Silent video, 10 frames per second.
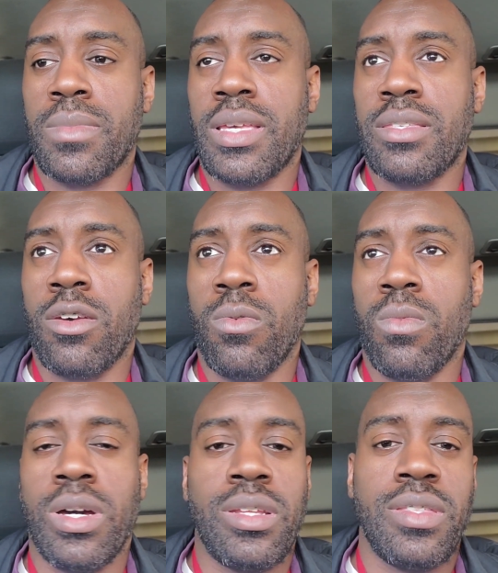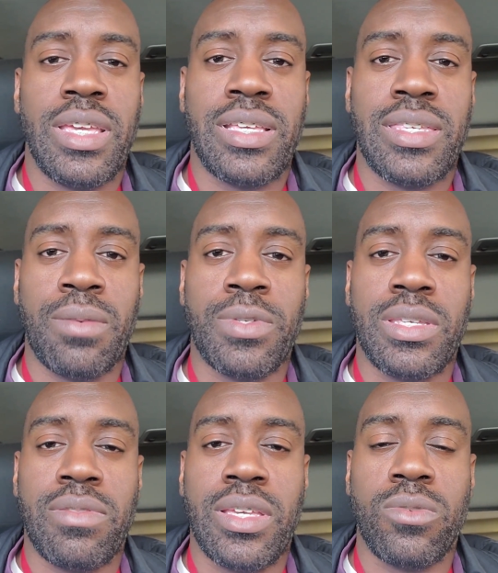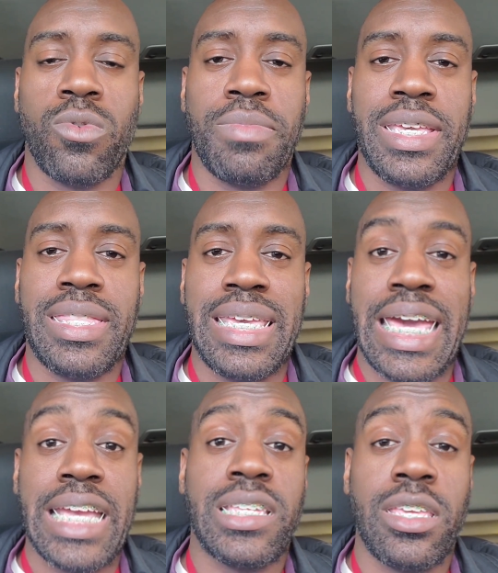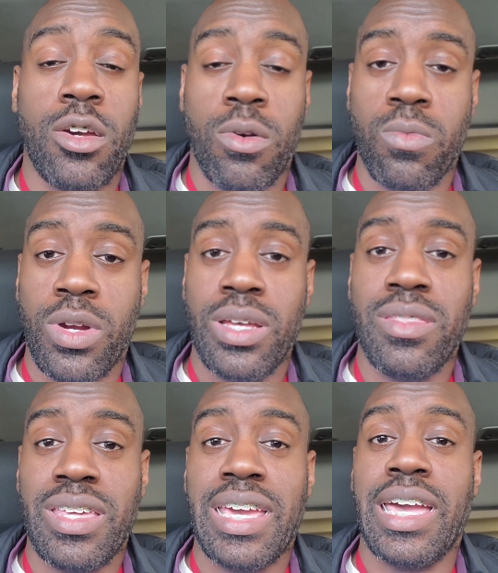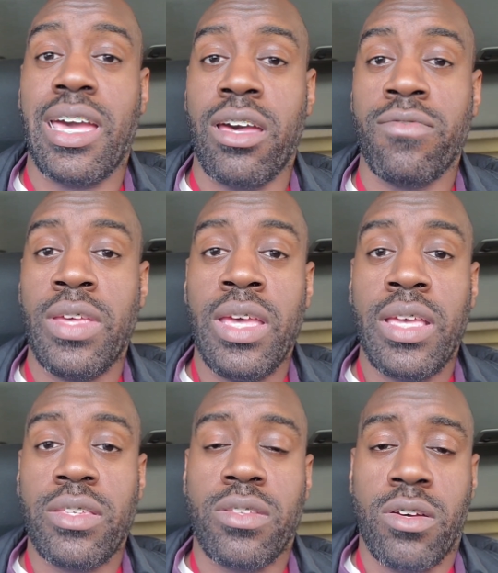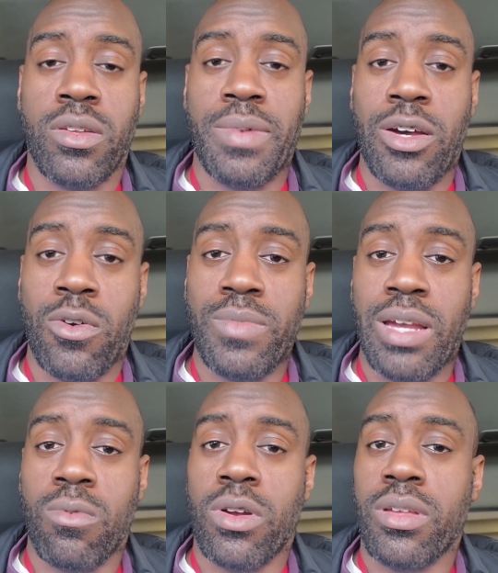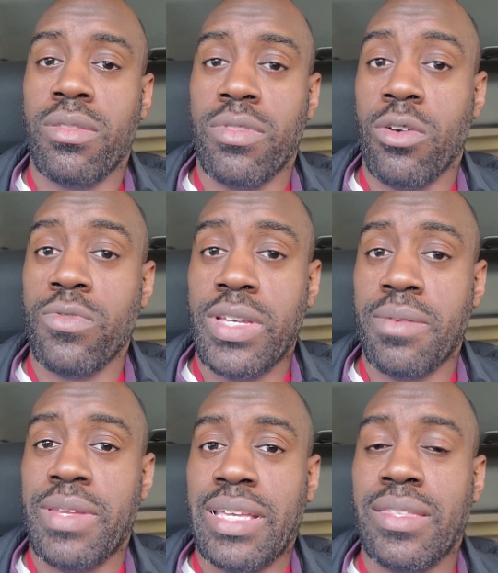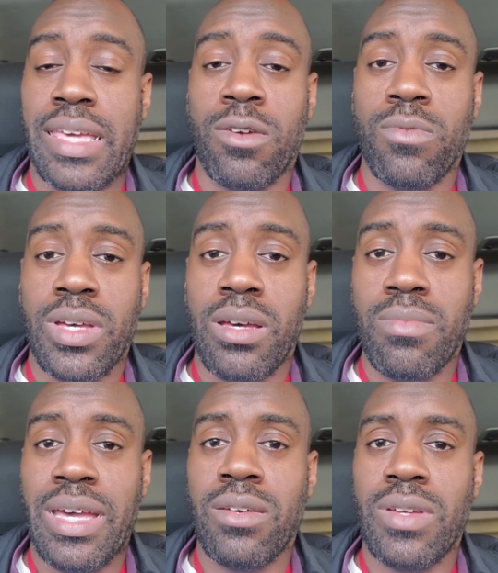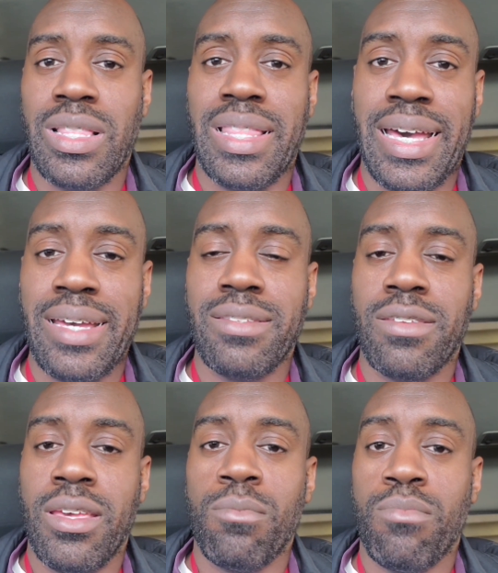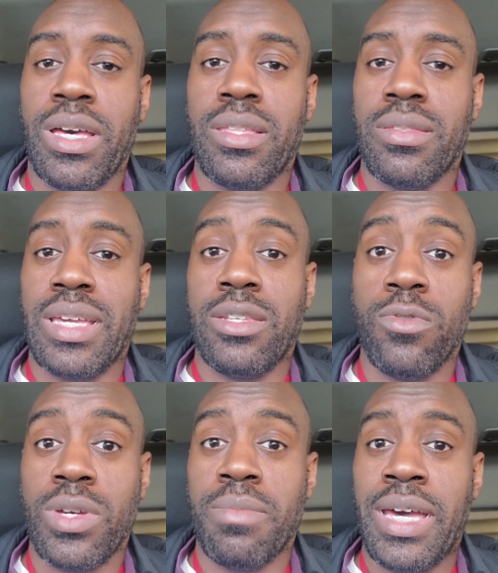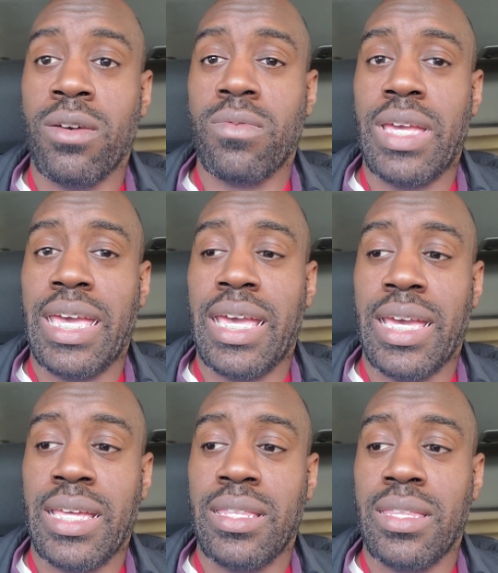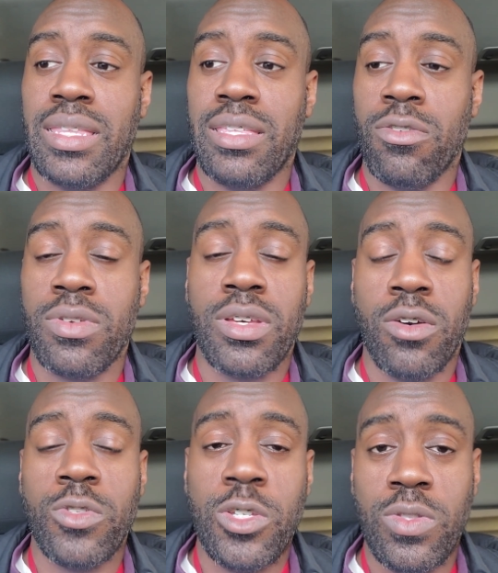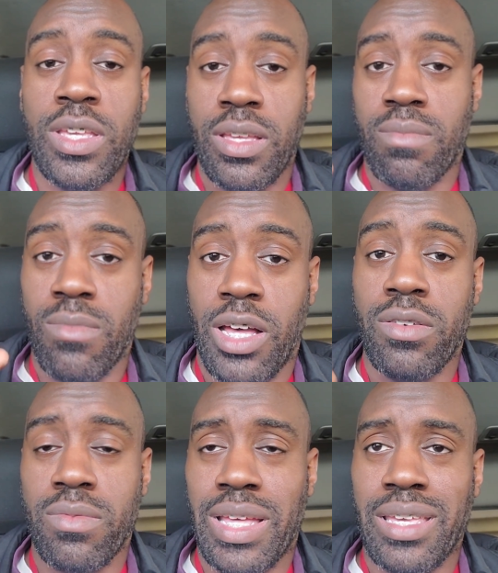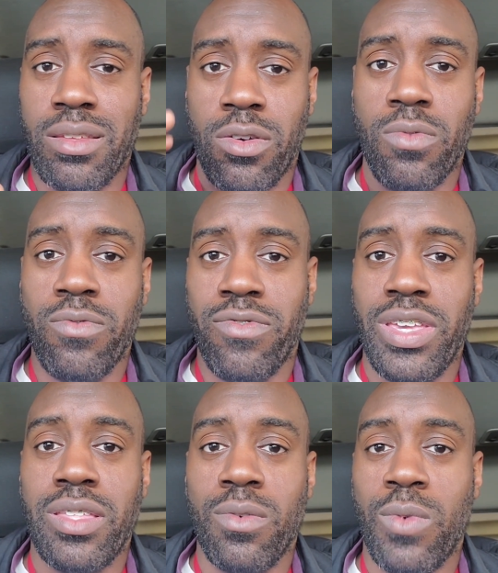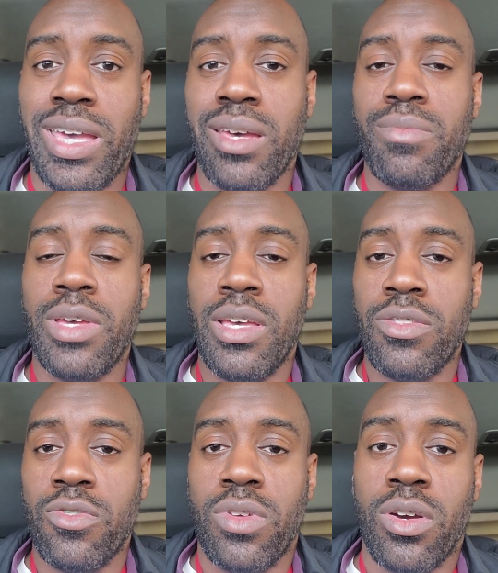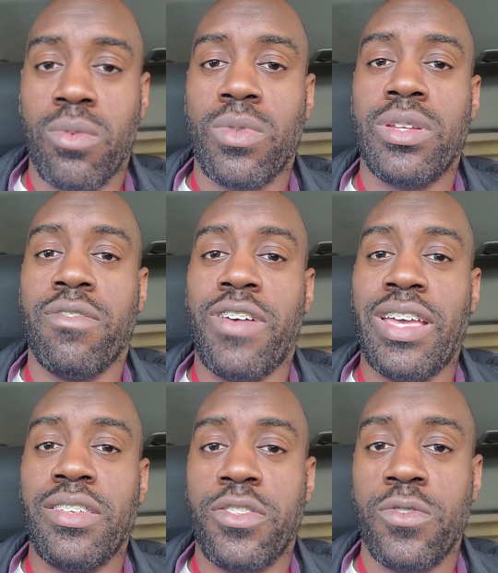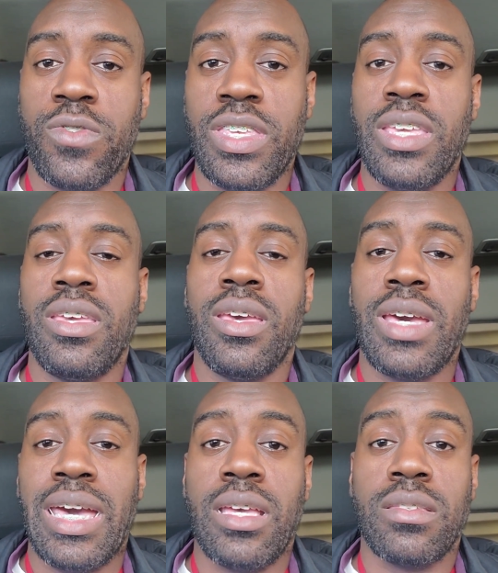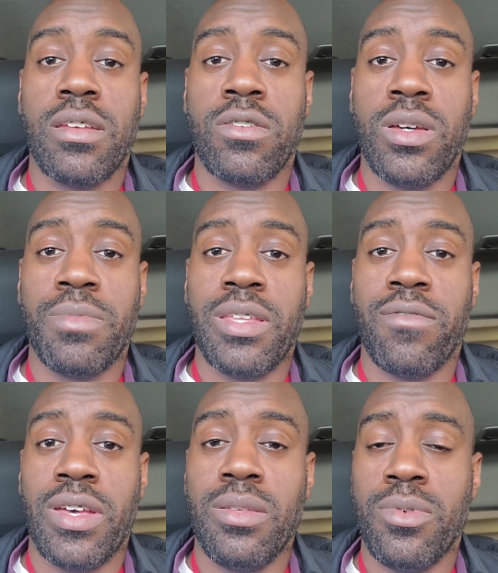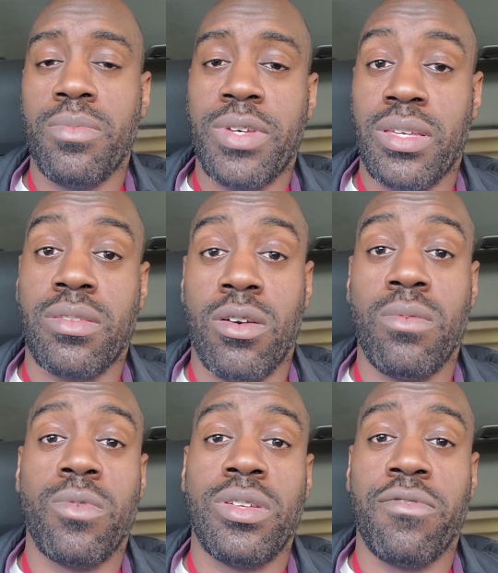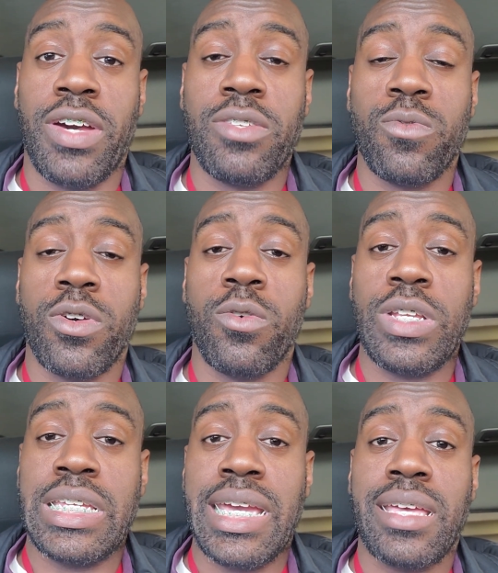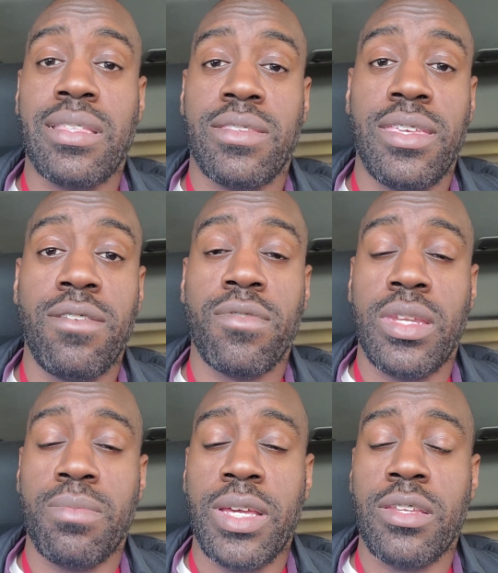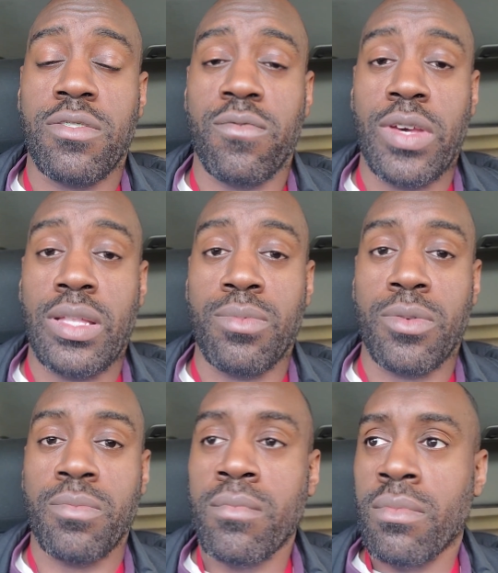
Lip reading: And so one of the examples of this would be the hwne that I have installed on my home network. Those updates, they don't come out a lot, but they do come out. And you can go to the go via the web to the hwne device to see, hey, is there an update available? Because the hwne device will go and check and see if an update is available.